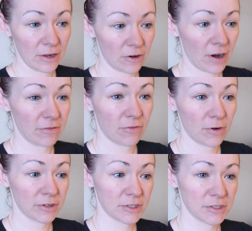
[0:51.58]
in Grand
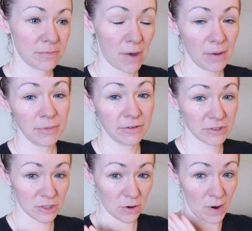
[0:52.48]
Forks. Mom
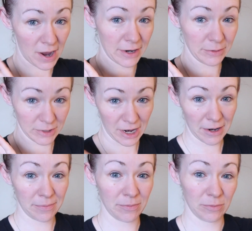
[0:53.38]
lives in Ohio
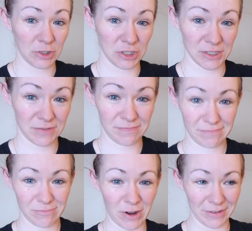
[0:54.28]
time, which is,
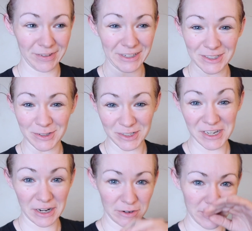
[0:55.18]
well, Eastern
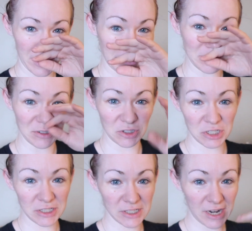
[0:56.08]
Standard Time. So
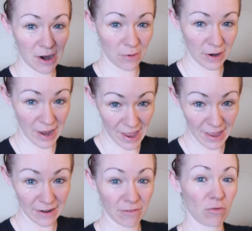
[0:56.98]
she's an hour
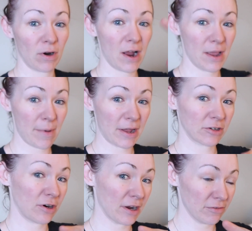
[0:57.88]
ahead of where I'm at
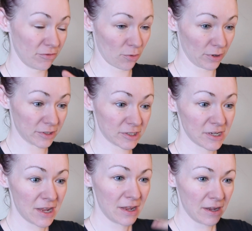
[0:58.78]
in Grand Forks,
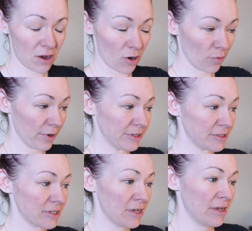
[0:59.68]

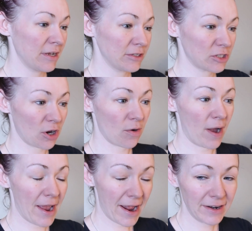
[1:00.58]
always. So
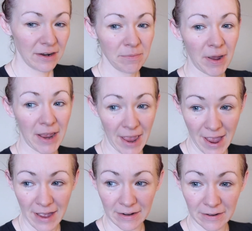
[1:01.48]
I had it in my
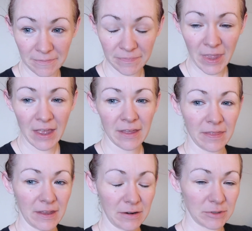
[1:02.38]
head
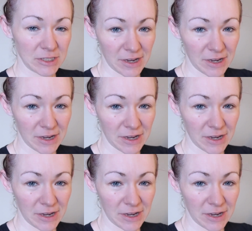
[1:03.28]
that it was